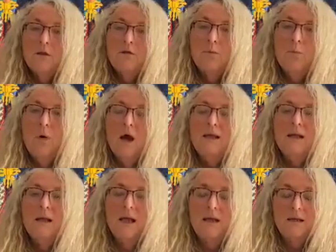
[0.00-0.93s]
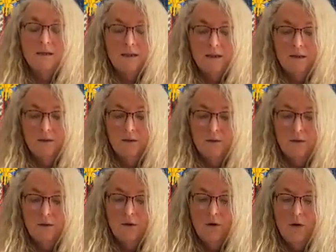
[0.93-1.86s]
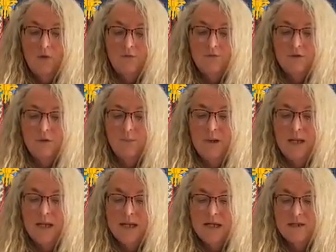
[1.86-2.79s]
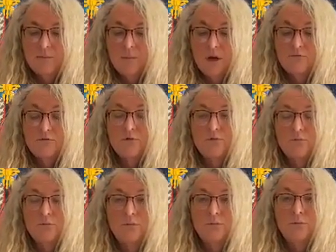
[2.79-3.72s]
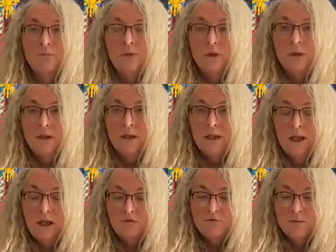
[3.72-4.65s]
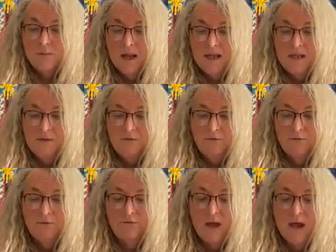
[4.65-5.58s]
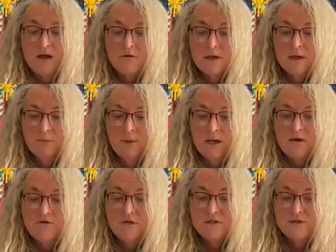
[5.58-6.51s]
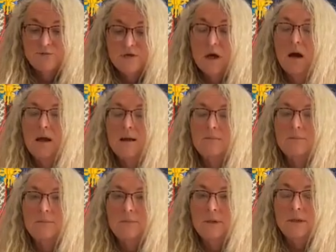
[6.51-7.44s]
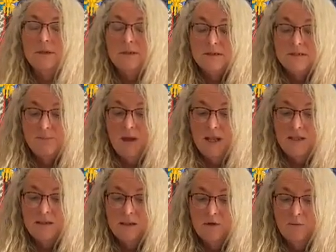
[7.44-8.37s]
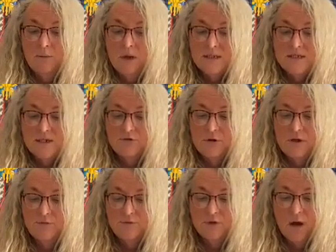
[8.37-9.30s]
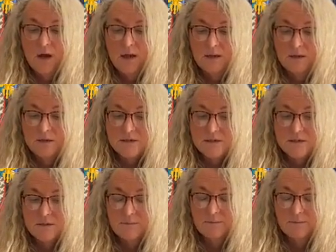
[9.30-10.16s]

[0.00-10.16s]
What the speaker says: The White Lady often appeared in my room and remained for varying periods of time, depending on my degree of tiredness.